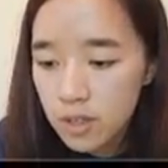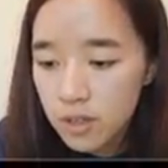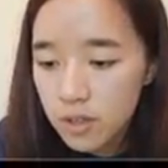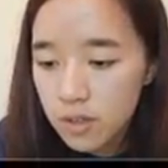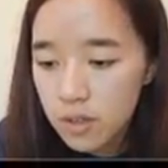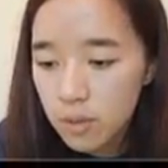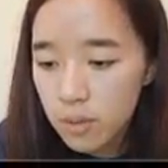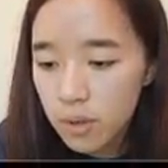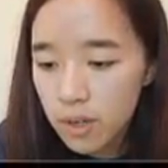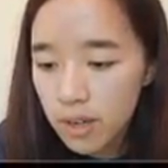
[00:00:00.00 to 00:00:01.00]
So
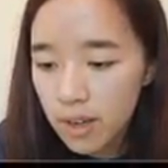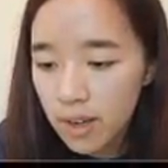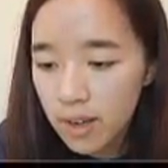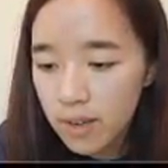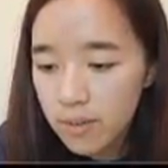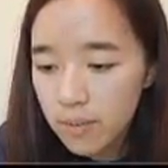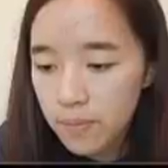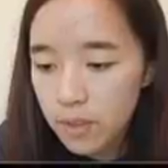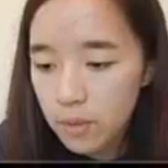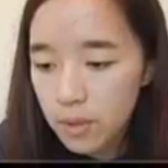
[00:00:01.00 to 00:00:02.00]
we're going to add
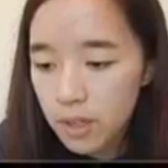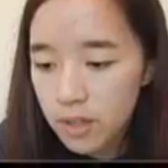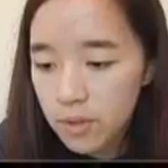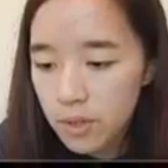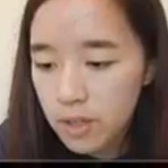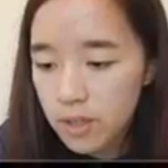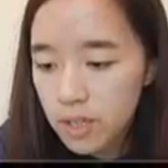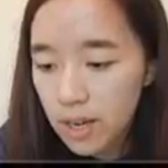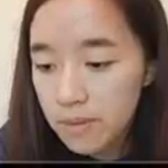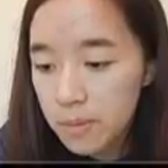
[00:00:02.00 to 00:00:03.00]
100
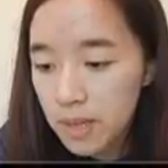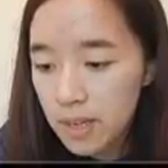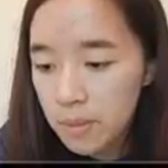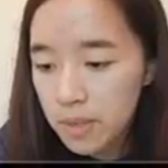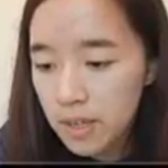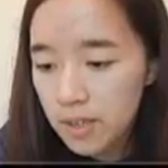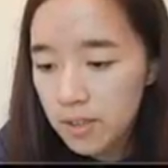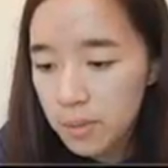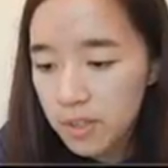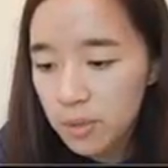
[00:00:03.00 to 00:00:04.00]
times B
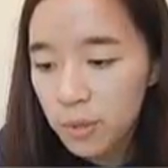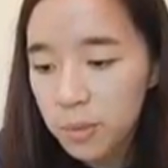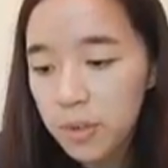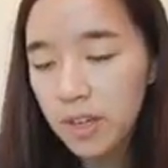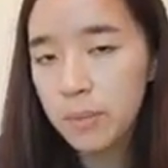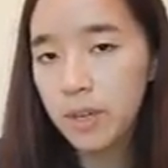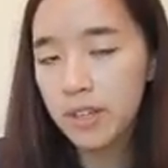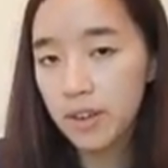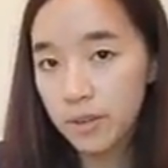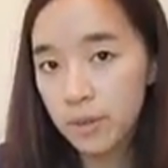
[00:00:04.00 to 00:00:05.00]
because we're still multiplying by
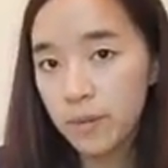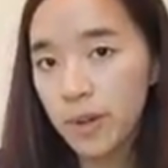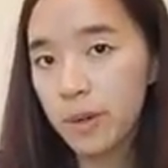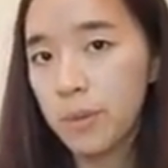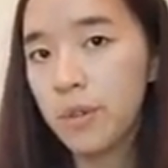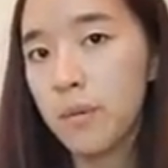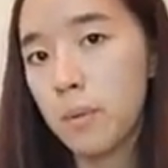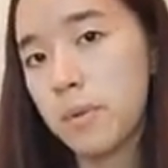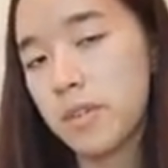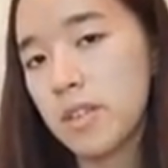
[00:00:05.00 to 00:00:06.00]
the unknown variable that
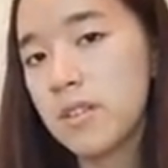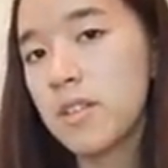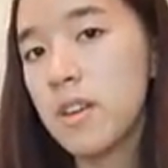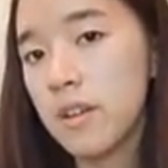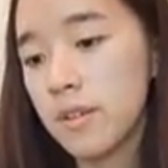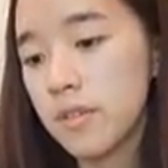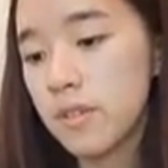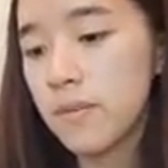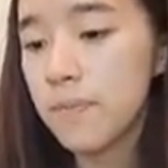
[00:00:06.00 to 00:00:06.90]
represents the years.